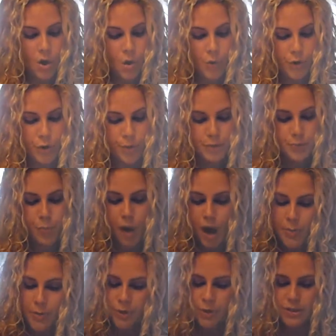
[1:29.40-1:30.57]
One of the most
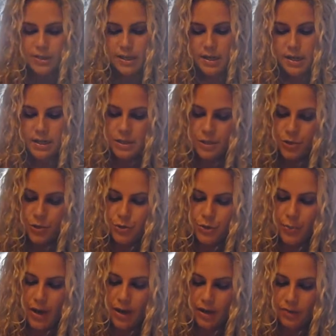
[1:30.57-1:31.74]
popular seeds
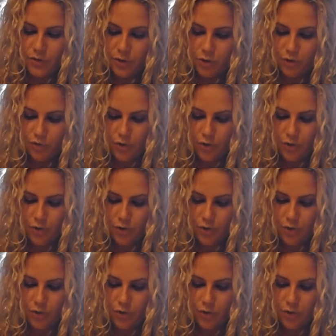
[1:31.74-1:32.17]
used by a conventional